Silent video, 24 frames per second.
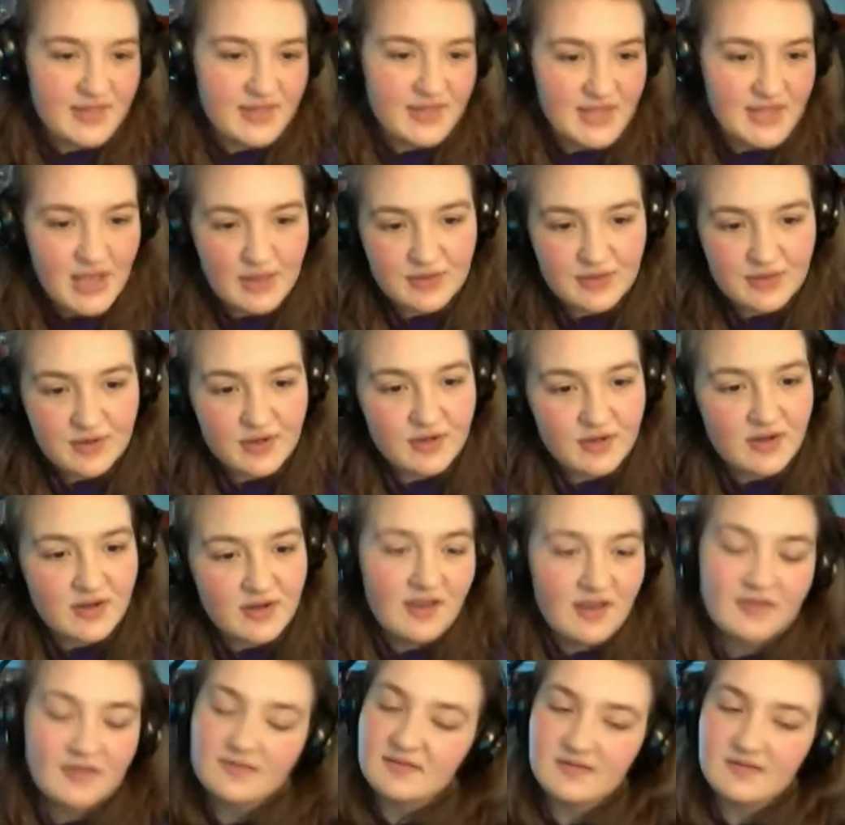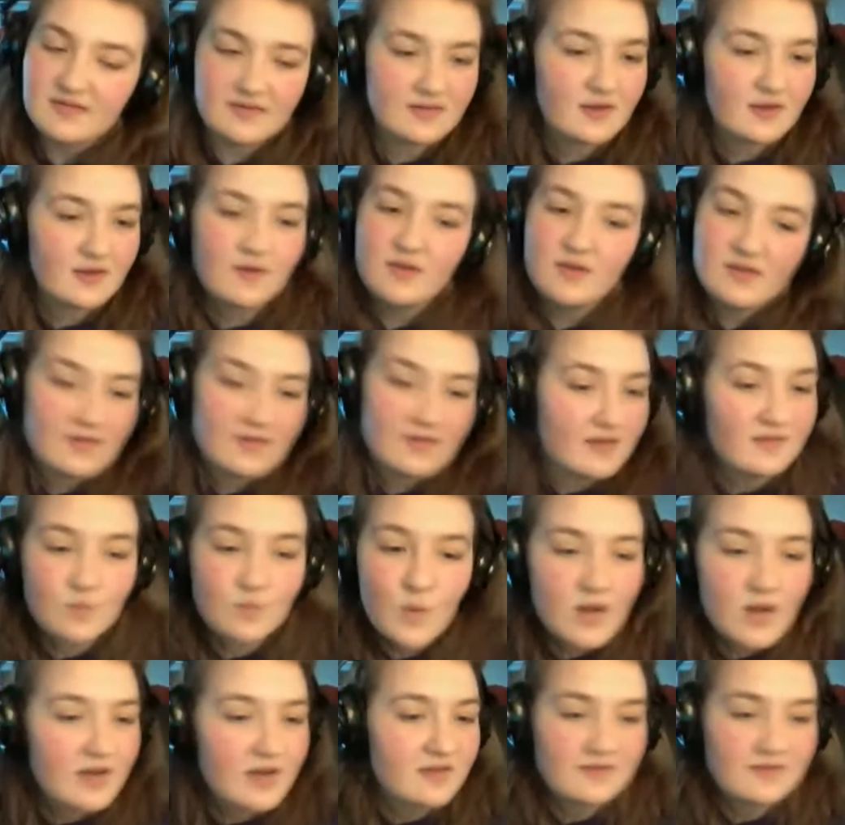the other is there. This
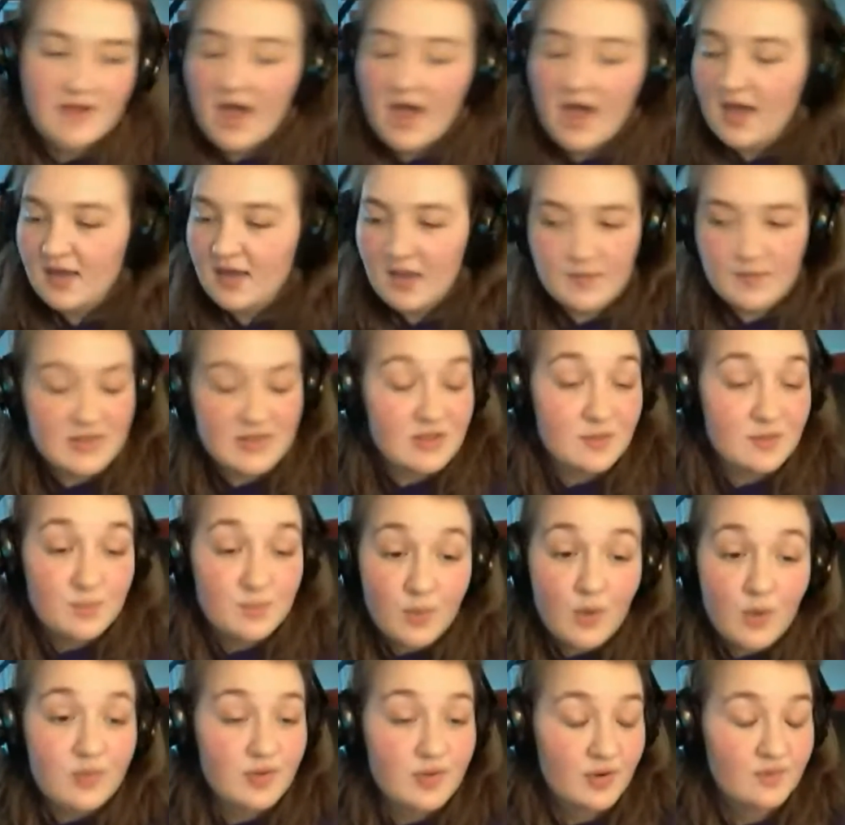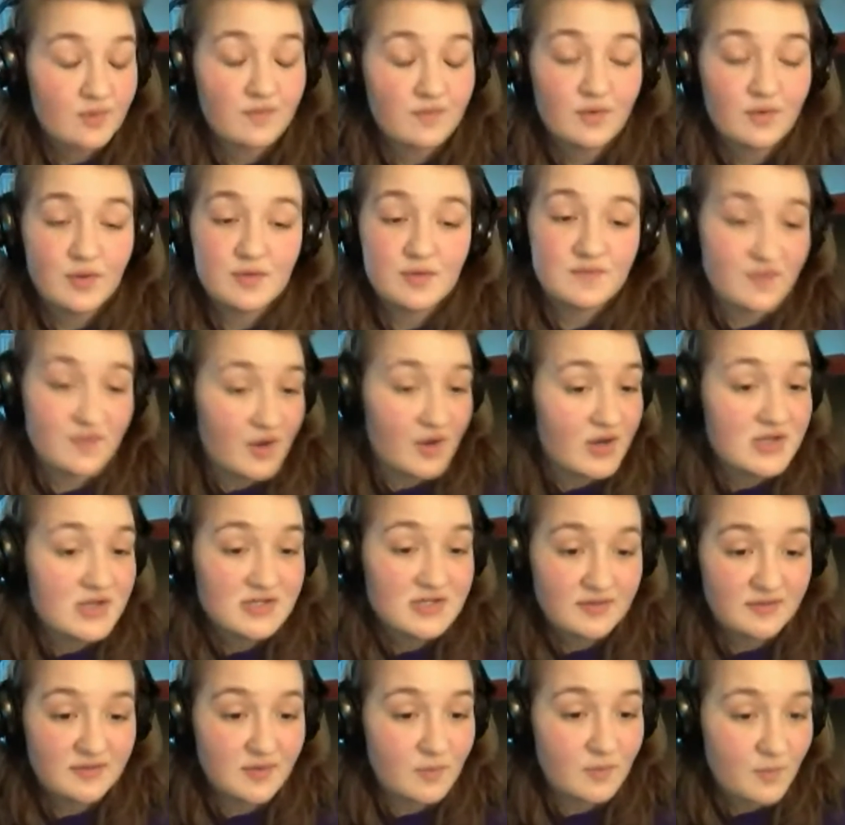one is not. I mean, they're both hurtful in very
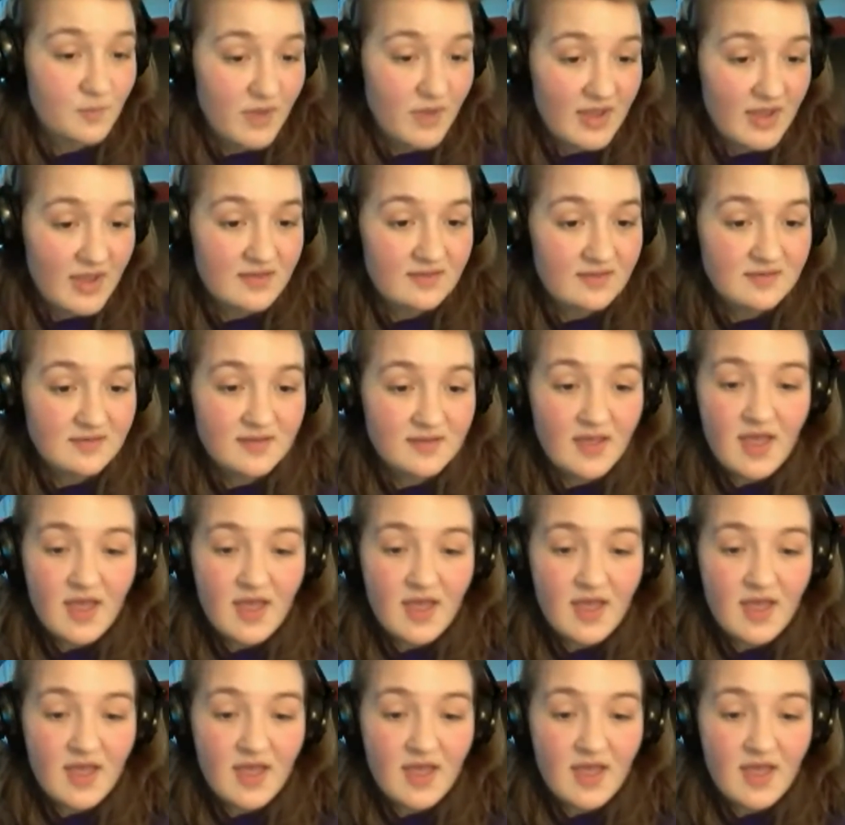different ways,